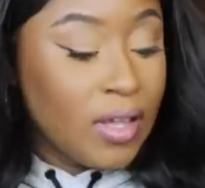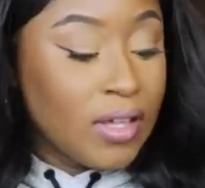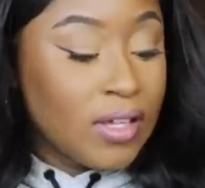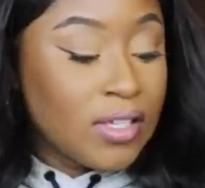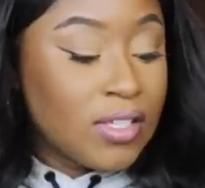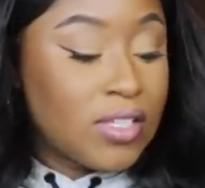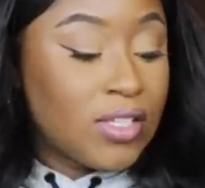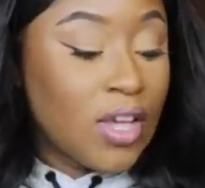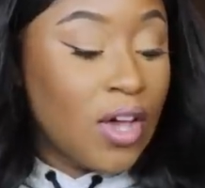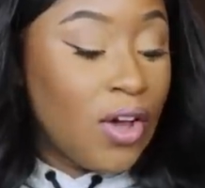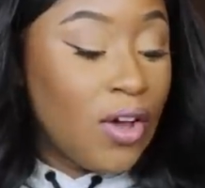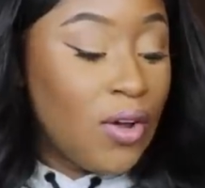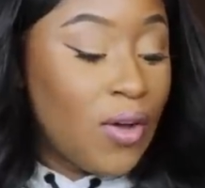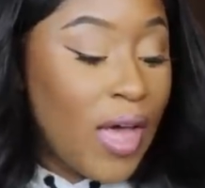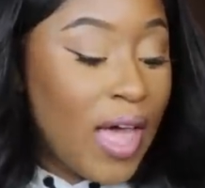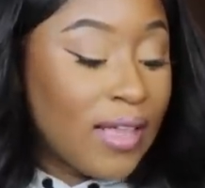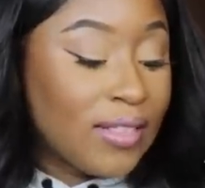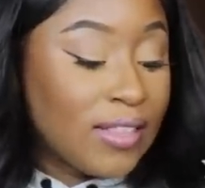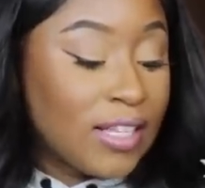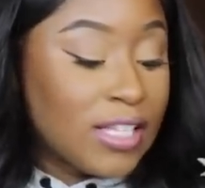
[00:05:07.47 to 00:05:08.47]
So
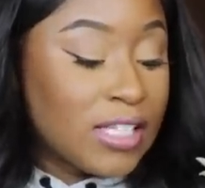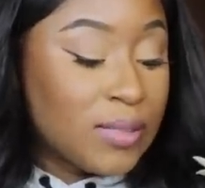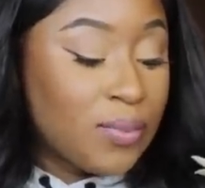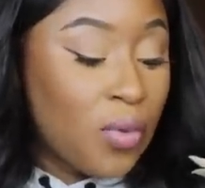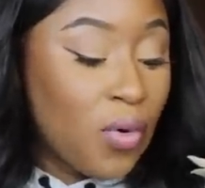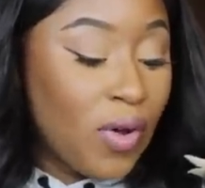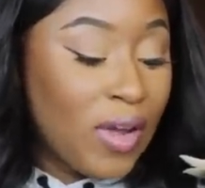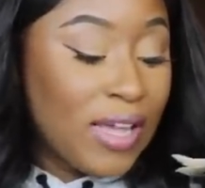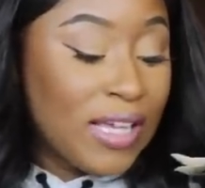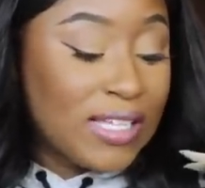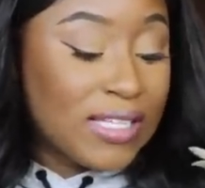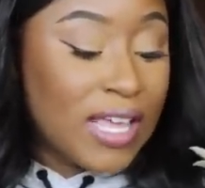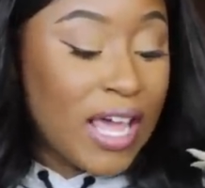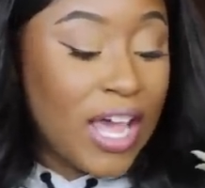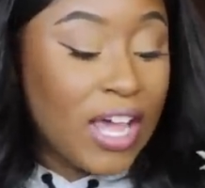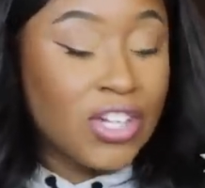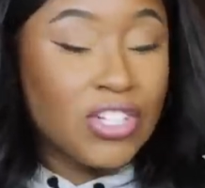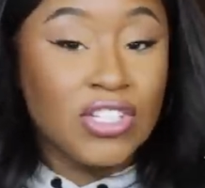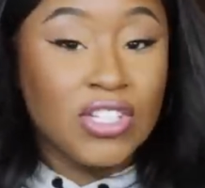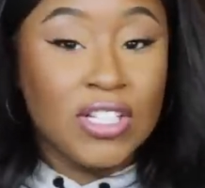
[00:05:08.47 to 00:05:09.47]
this point it's
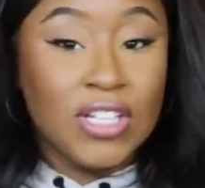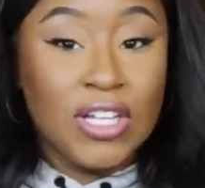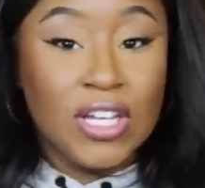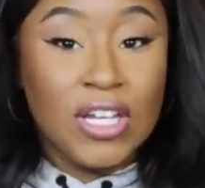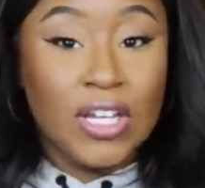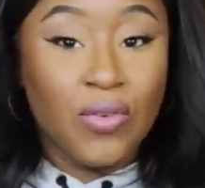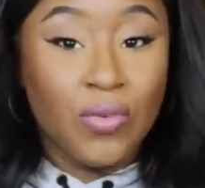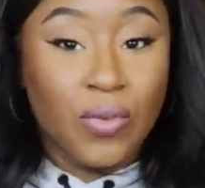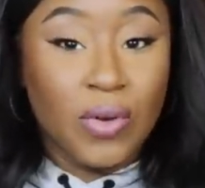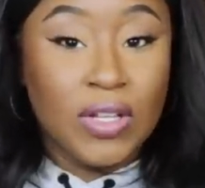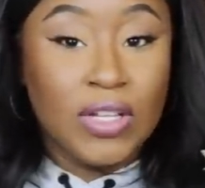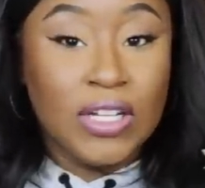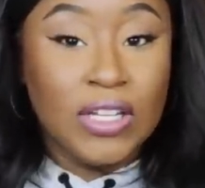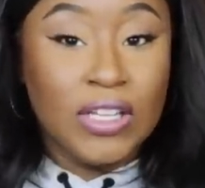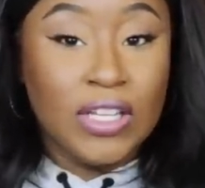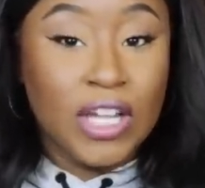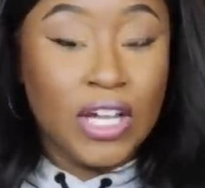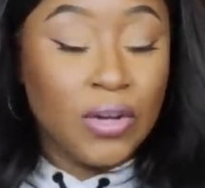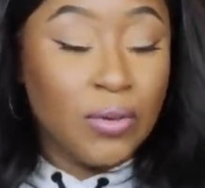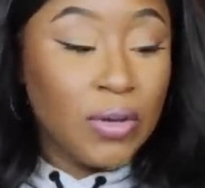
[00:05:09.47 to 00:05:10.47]
actually really
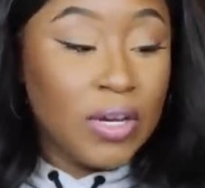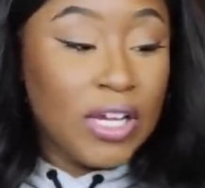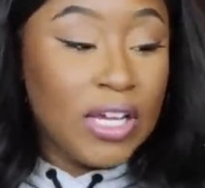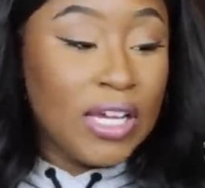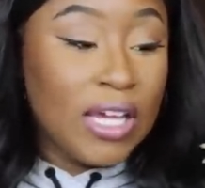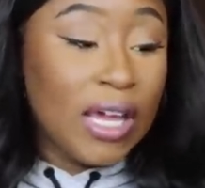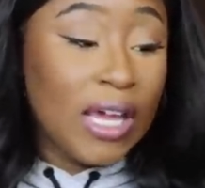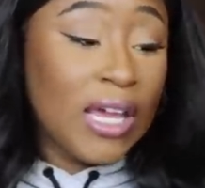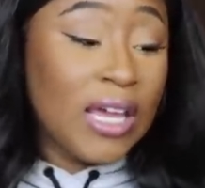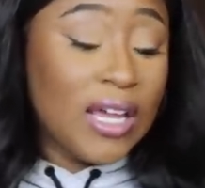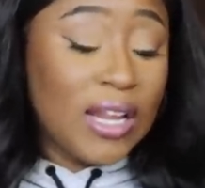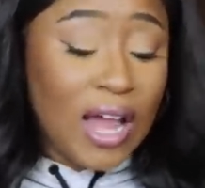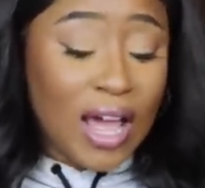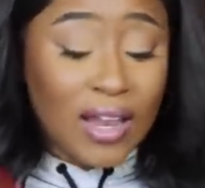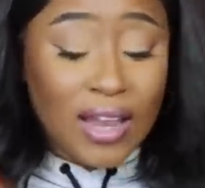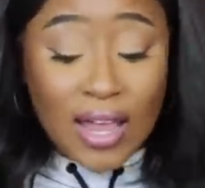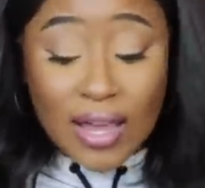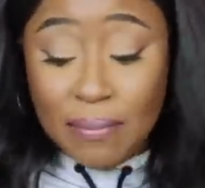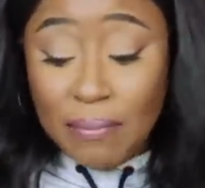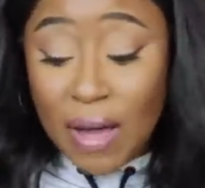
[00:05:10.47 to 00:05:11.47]
liquidy, and
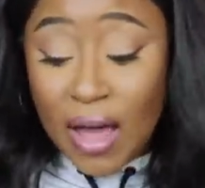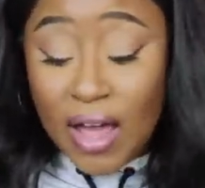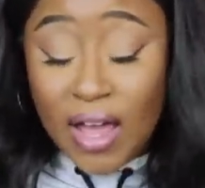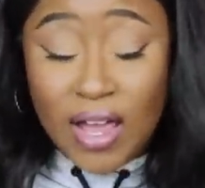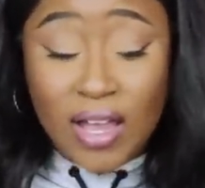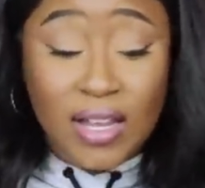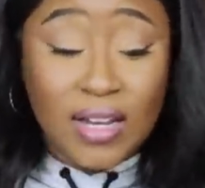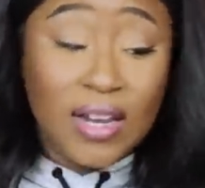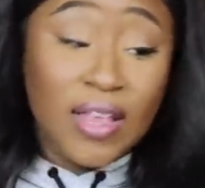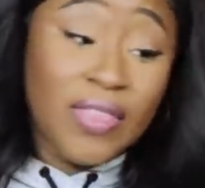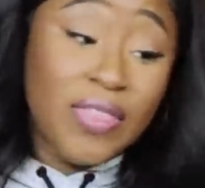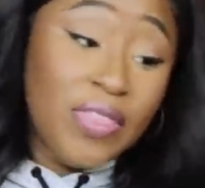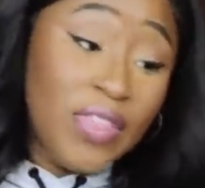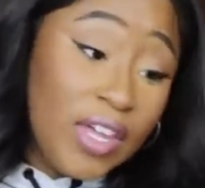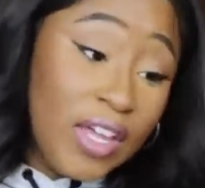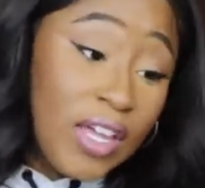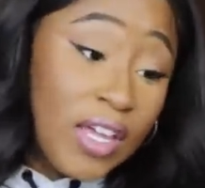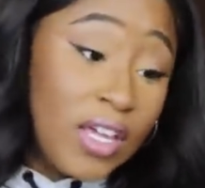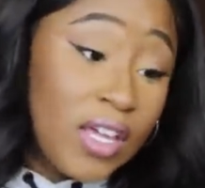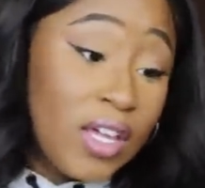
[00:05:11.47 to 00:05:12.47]
I like mine
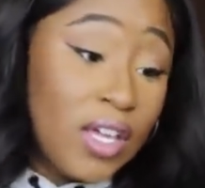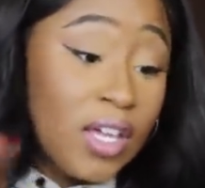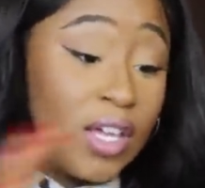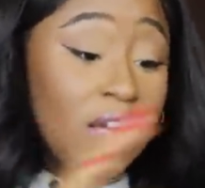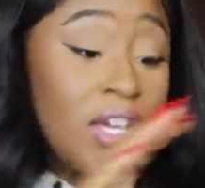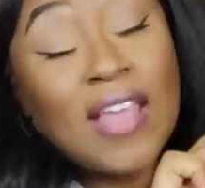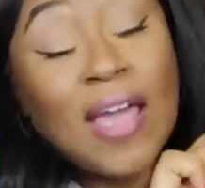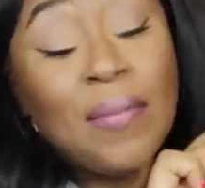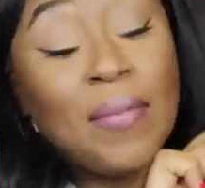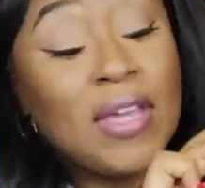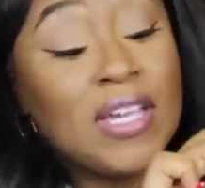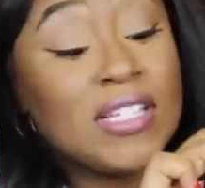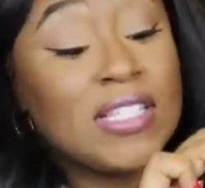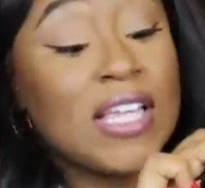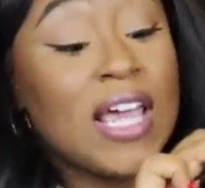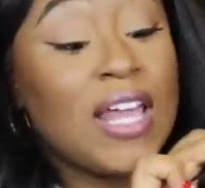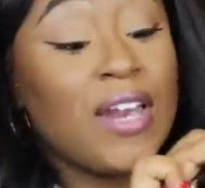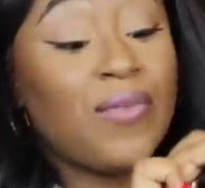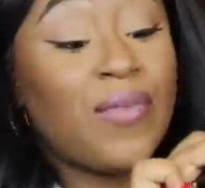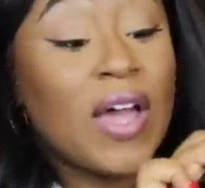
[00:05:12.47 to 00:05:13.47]
thick. That being
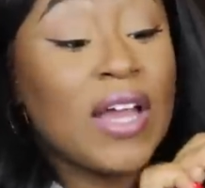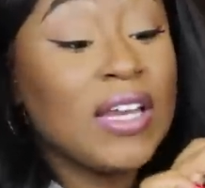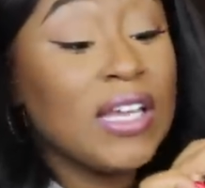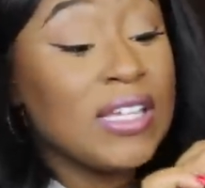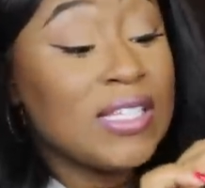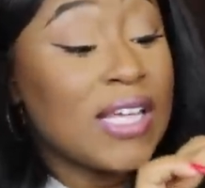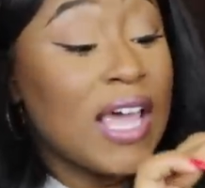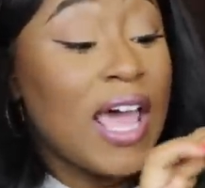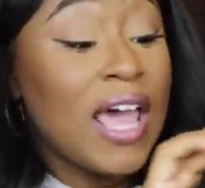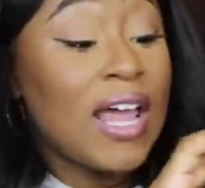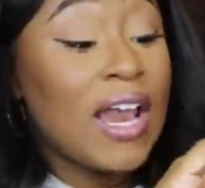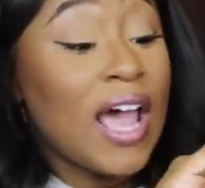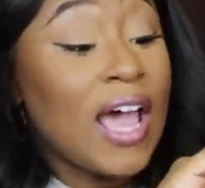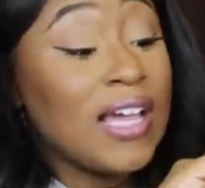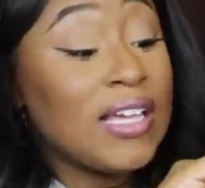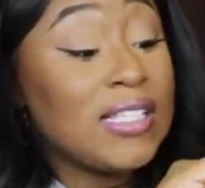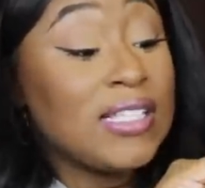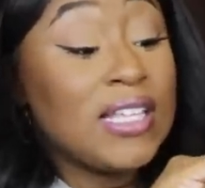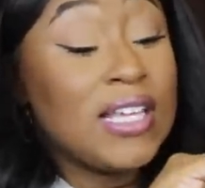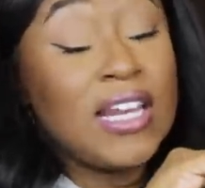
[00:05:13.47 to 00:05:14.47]
said, if I need to add
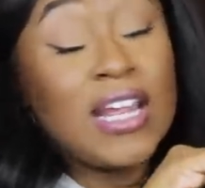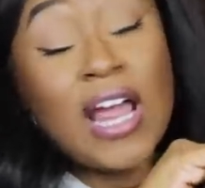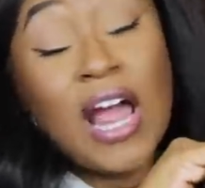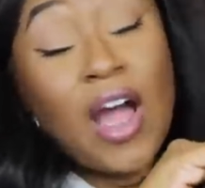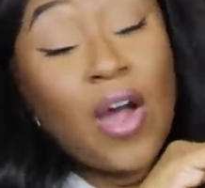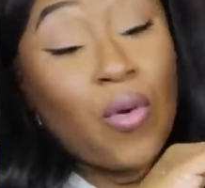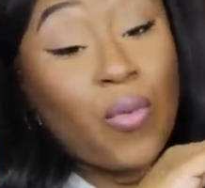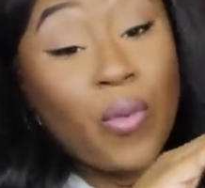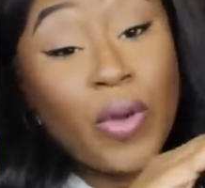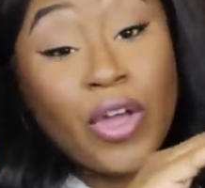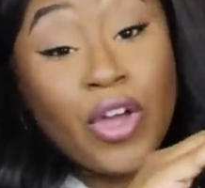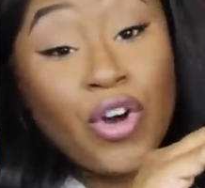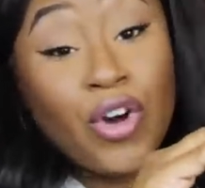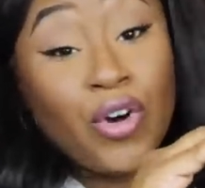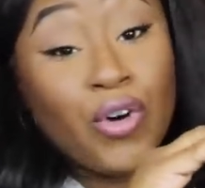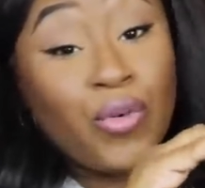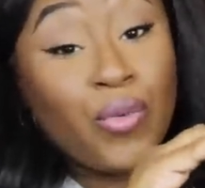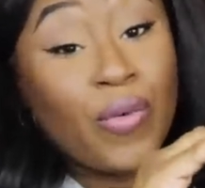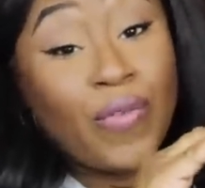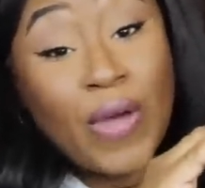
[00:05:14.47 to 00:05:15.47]
ice in it, I
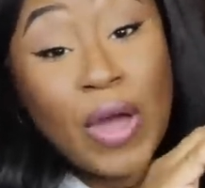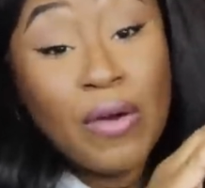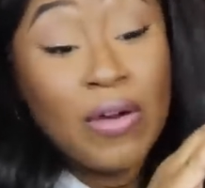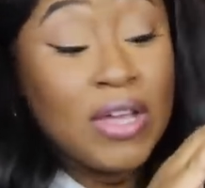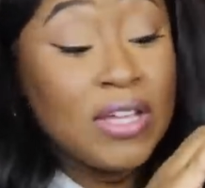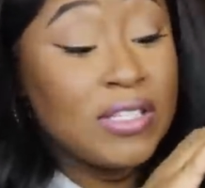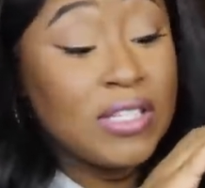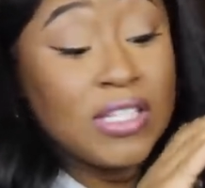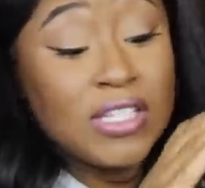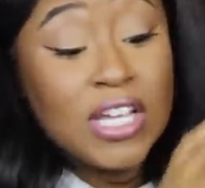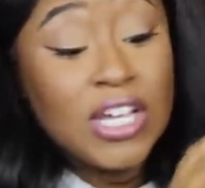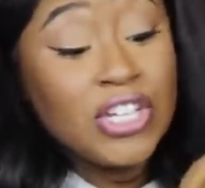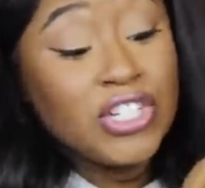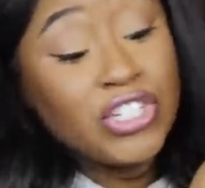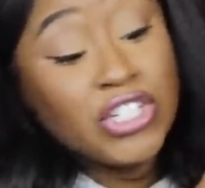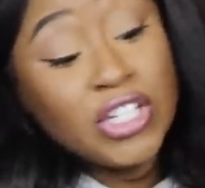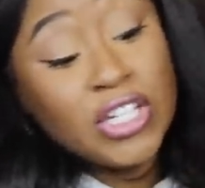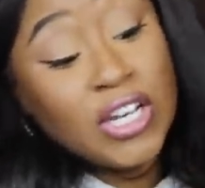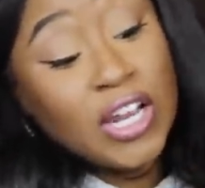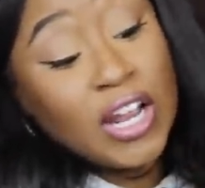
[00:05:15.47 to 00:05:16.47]
will without
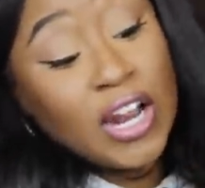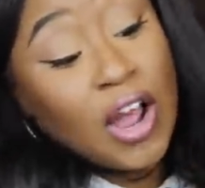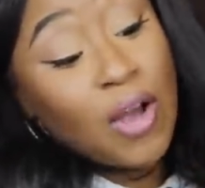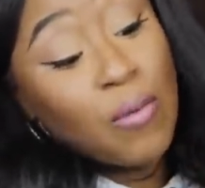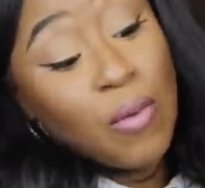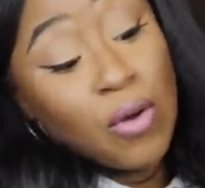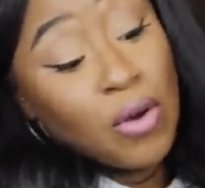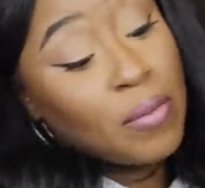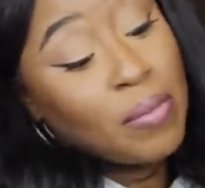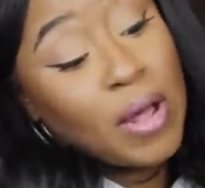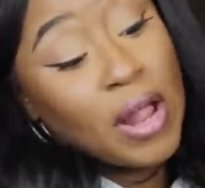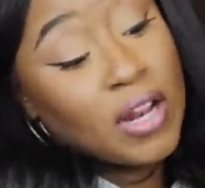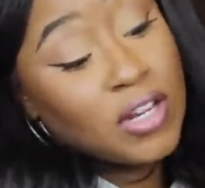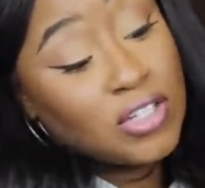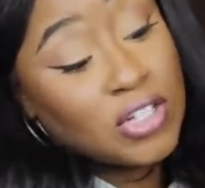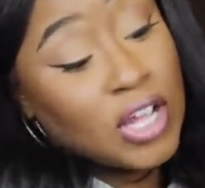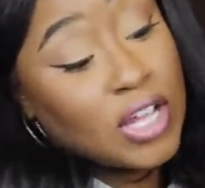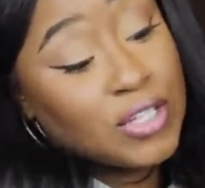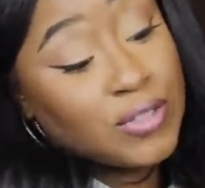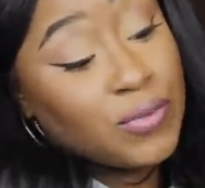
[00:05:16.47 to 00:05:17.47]
hesitation, and I won't
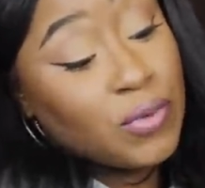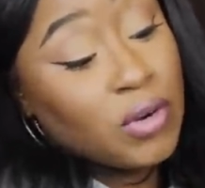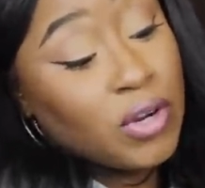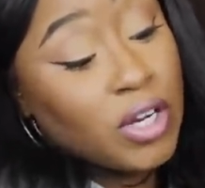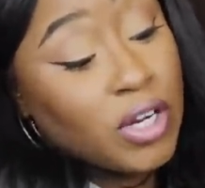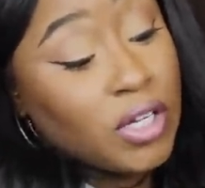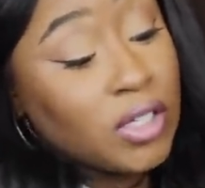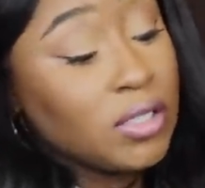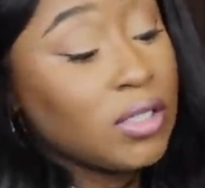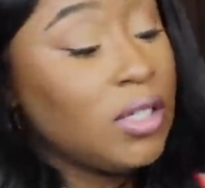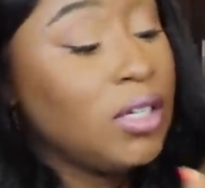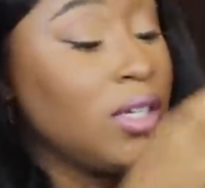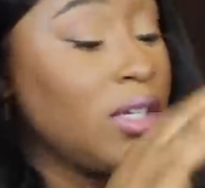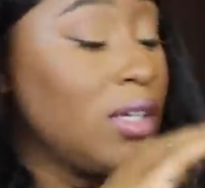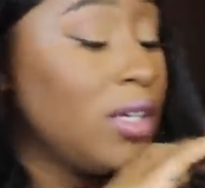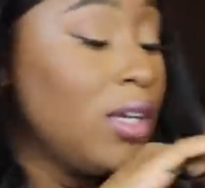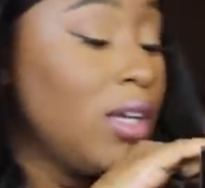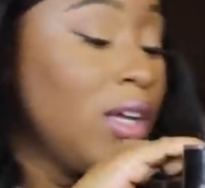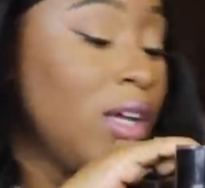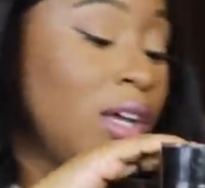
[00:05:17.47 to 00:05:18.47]
apologize for
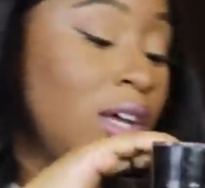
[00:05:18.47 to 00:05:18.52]
it.